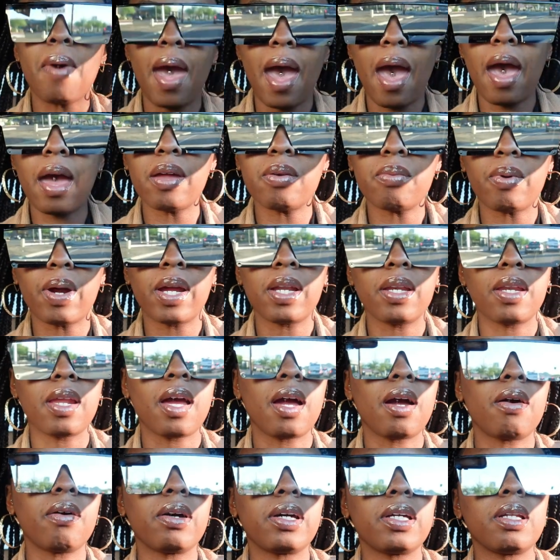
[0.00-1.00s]
mad right
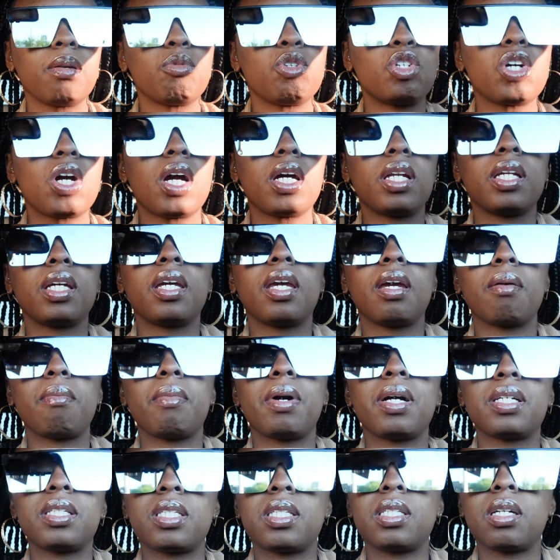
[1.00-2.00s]
now and I'm trying to get
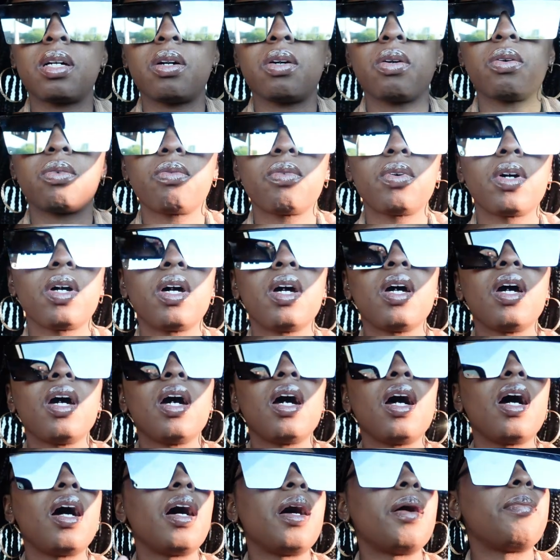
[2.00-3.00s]
myself
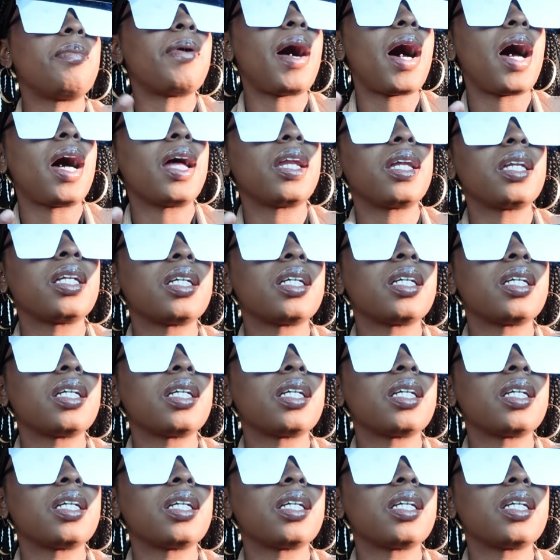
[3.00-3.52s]
up out of